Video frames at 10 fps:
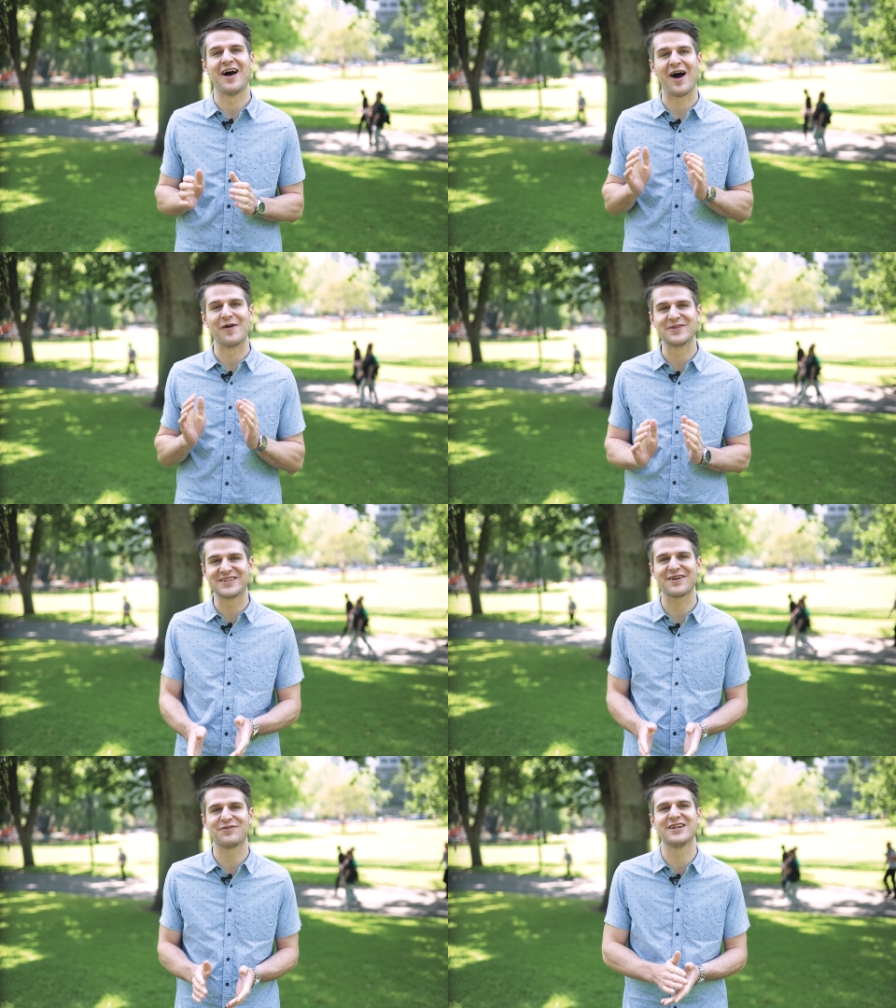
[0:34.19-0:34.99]
I would
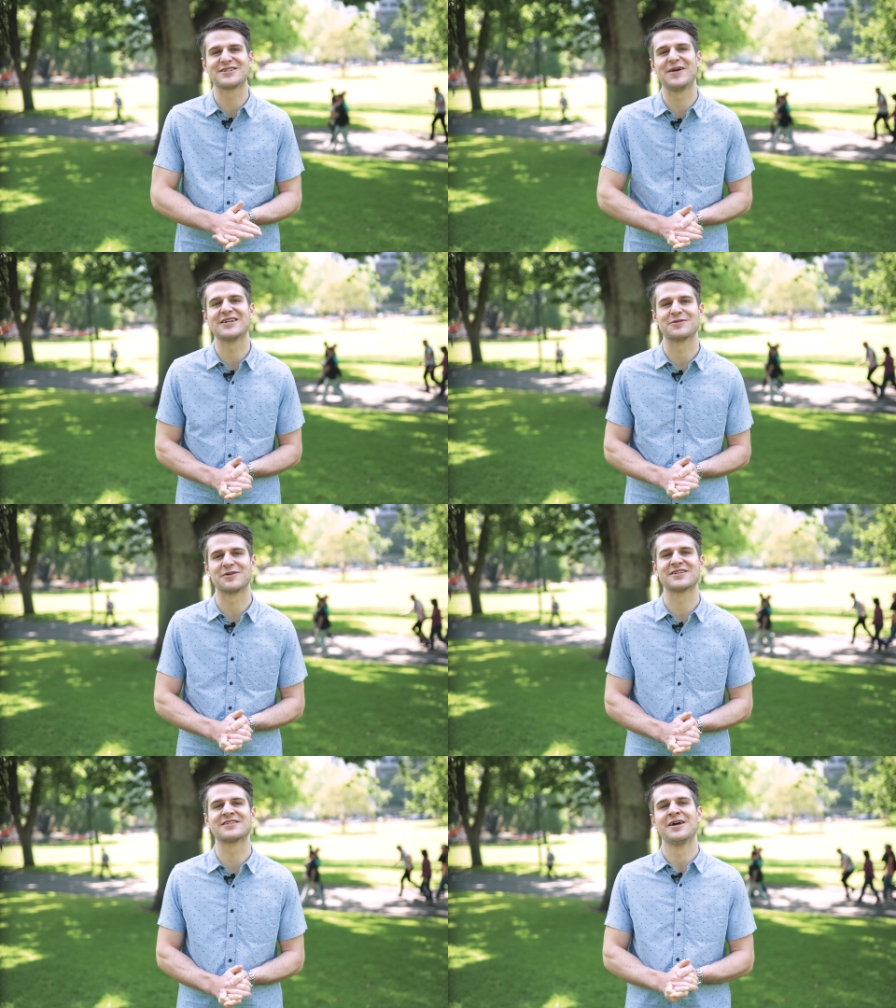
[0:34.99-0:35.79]
definitely speak
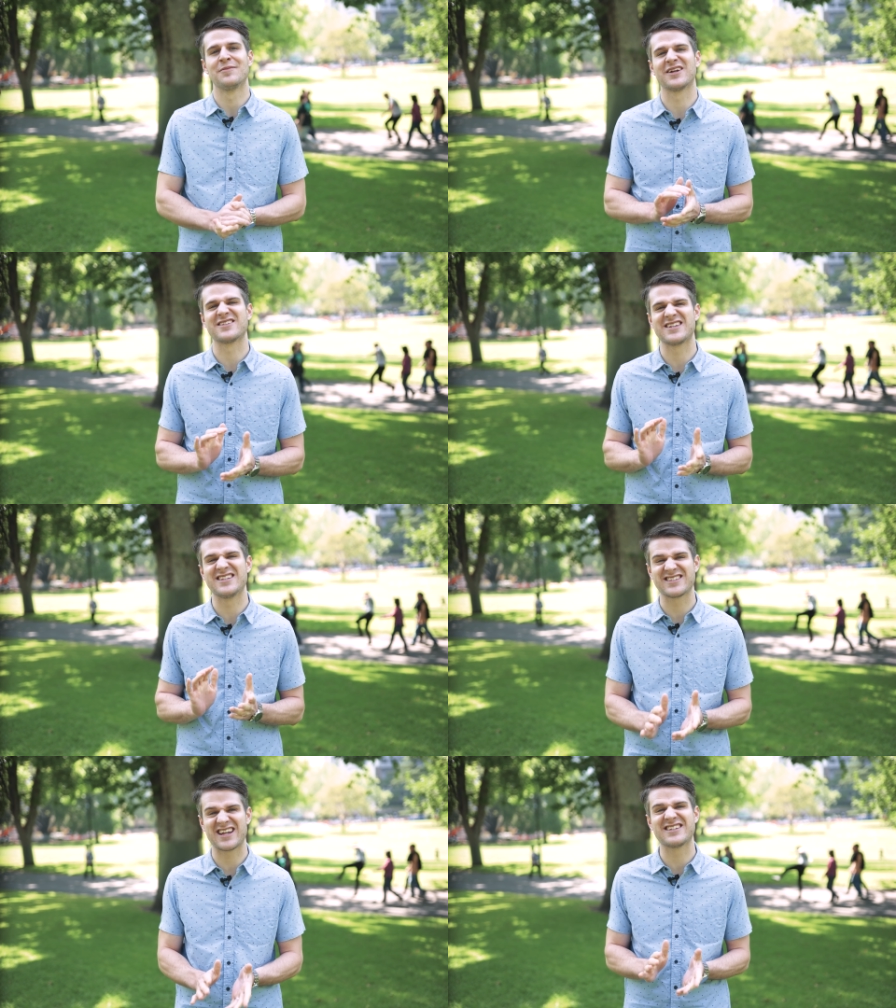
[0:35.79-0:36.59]
to us because the
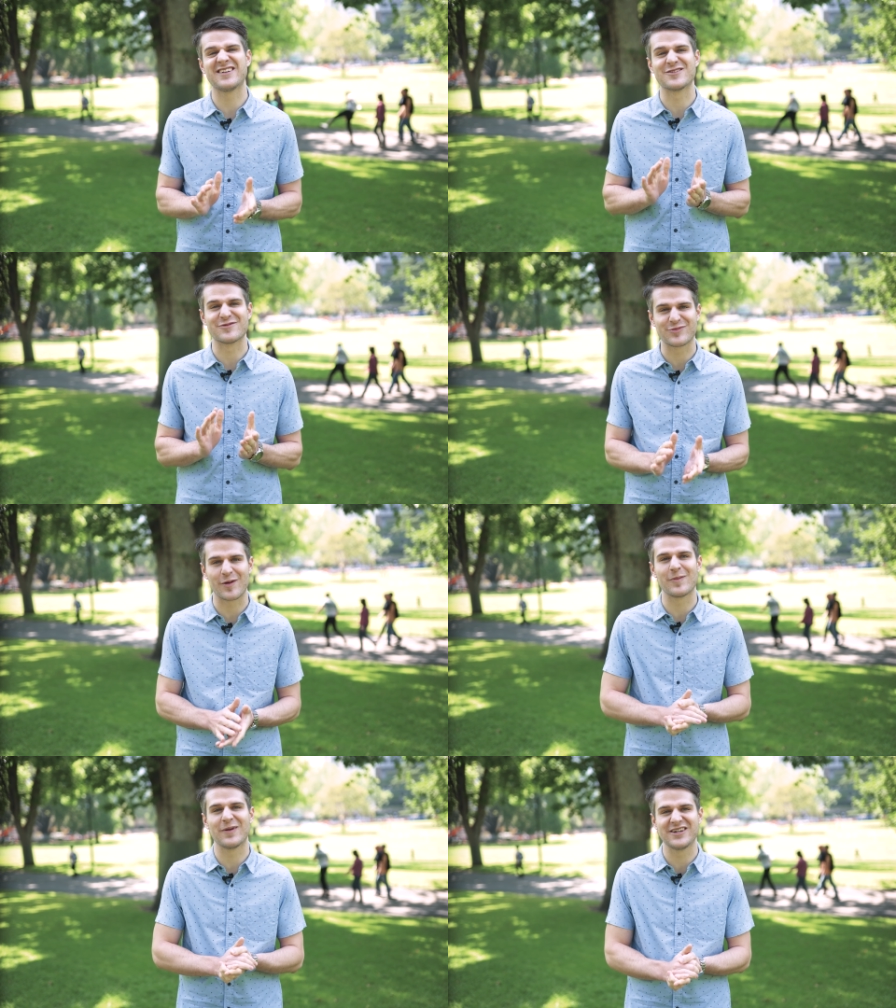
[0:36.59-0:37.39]
incentives have
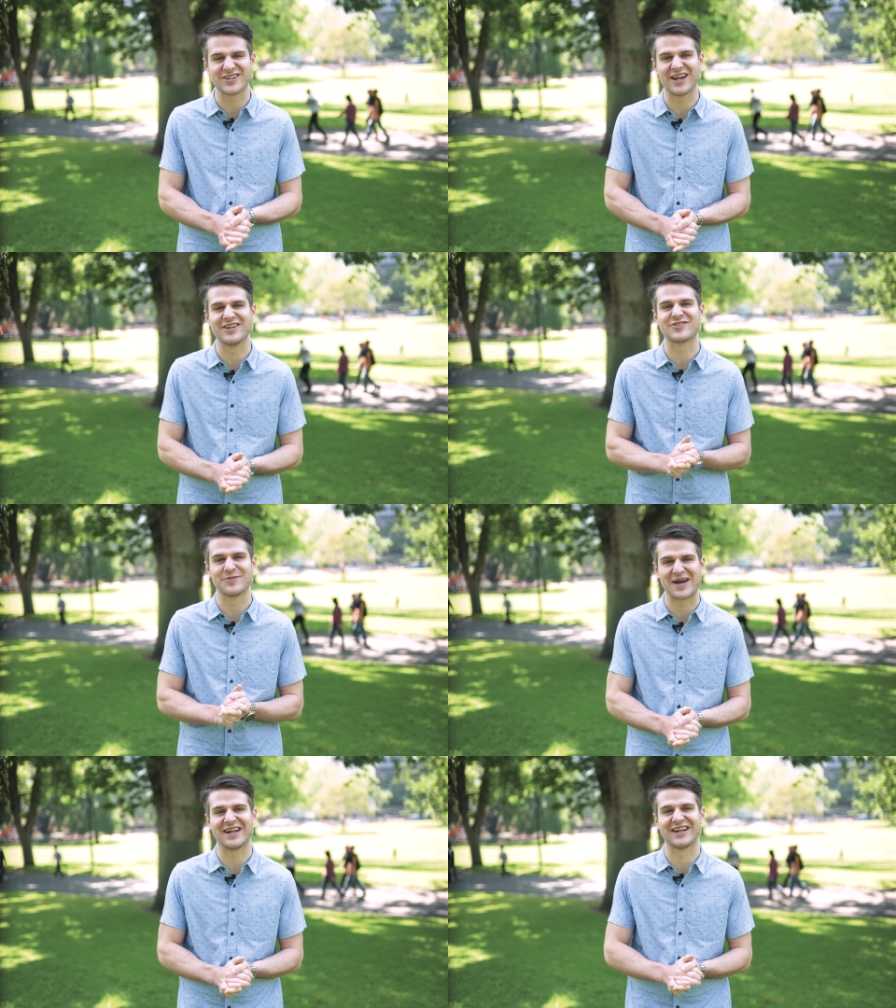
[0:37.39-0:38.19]
probably changed
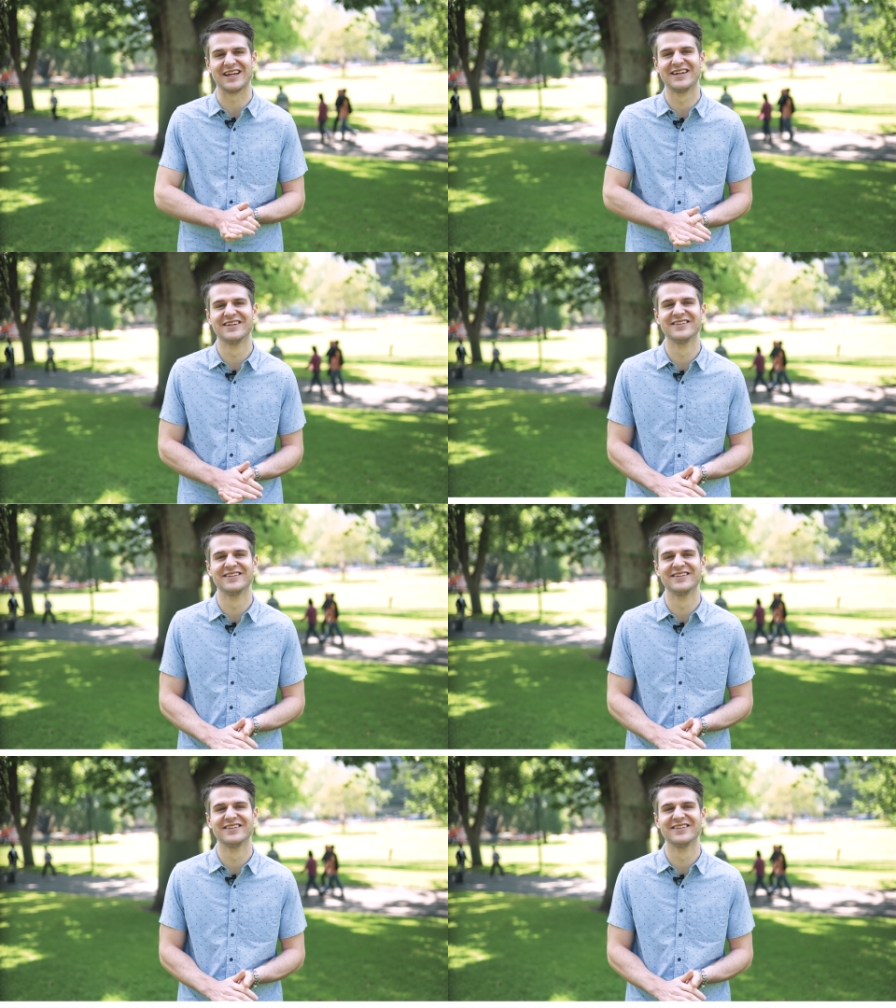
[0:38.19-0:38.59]
dramatically.